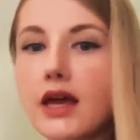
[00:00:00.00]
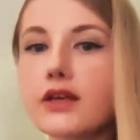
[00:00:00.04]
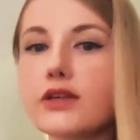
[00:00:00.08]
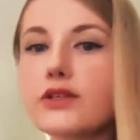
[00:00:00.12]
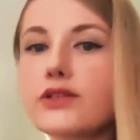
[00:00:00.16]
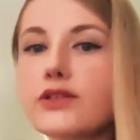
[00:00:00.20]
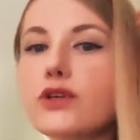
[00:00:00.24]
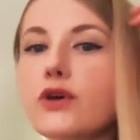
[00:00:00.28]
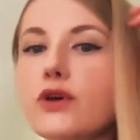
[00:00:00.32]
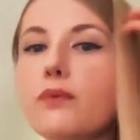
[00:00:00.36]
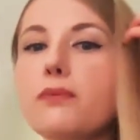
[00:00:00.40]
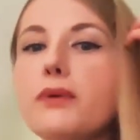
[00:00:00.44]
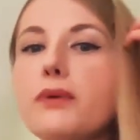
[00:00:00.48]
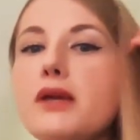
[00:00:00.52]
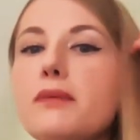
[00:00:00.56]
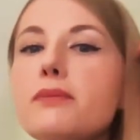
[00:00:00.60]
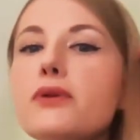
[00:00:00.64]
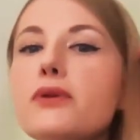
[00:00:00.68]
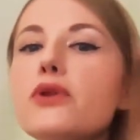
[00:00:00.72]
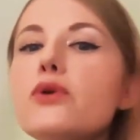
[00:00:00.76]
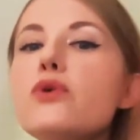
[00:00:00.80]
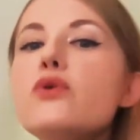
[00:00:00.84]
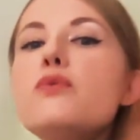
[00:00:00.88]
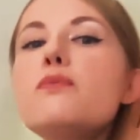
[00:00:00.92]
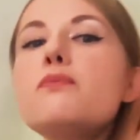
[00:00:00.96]
So
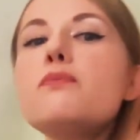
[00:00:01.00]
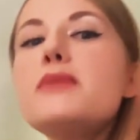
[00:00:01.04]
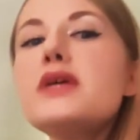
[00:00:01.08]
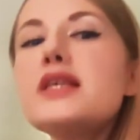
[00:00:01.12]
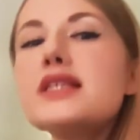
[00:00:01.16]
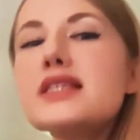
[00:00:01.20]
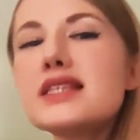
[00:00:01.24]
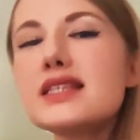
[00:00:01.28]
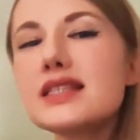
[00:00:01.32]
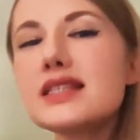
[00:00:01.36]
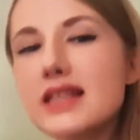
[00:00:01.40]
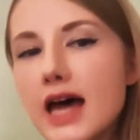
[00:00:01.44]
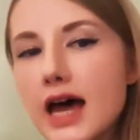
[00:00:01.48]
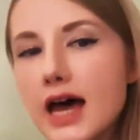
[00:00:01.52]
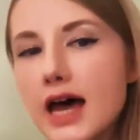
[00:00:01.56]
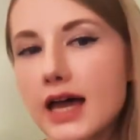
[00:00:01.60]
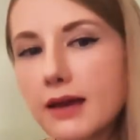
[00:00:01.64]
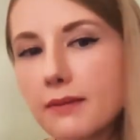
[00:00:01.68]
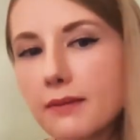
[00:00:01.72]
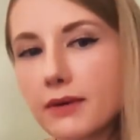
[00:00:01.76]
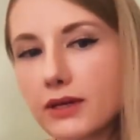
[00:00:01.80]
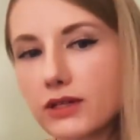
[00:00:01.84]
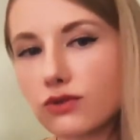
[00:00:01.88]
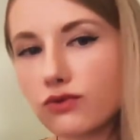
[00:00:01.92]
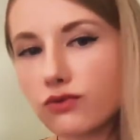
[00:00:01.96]
people who
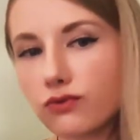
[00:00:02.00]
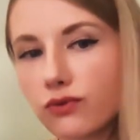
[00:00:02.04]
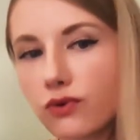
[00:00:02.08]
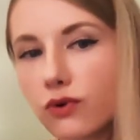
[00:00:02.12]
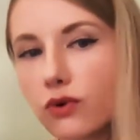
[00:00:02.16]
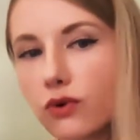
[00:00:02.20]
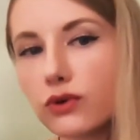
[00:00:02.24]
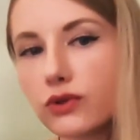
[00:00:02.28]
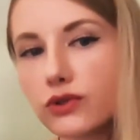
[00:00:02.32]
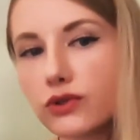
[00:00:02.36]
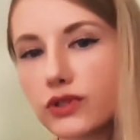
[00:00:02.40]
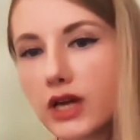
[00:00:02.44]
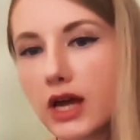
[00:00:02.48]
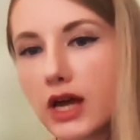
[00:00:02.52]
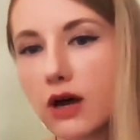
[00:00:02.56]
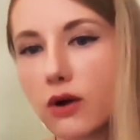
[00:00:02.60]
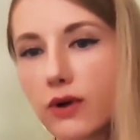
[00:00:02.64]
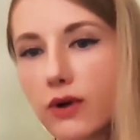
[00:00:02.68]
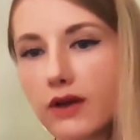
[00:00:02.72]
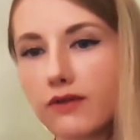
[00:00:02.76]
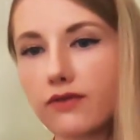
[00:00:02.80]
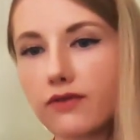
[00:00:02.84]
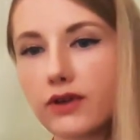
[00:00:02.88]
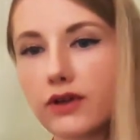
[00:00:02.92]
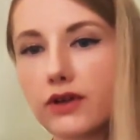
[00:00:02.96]
mistype as fours,
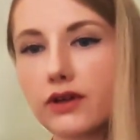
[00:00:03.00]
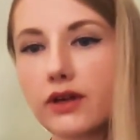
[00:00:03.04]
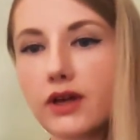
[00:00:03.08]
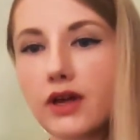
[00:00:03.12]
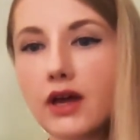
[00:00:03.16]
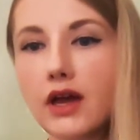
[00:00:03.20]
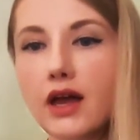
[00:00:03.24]
however,